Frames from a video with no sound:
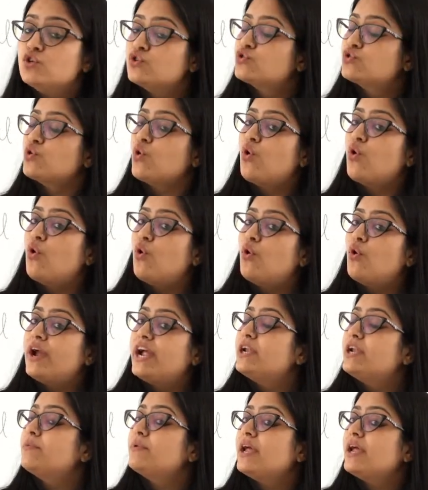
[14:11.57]
so
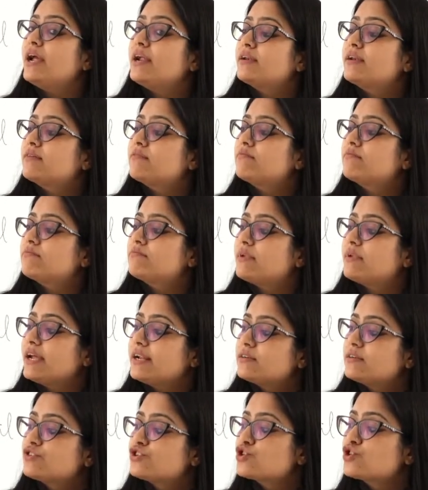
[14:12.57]

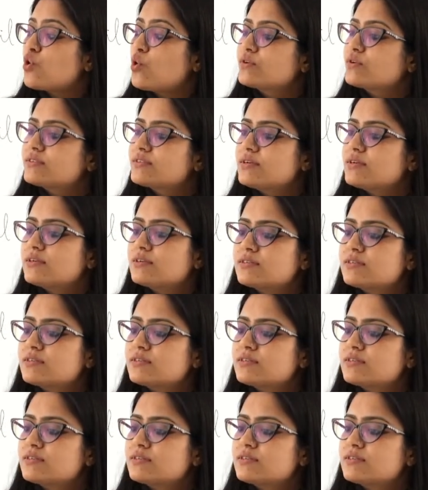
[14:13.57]
it shows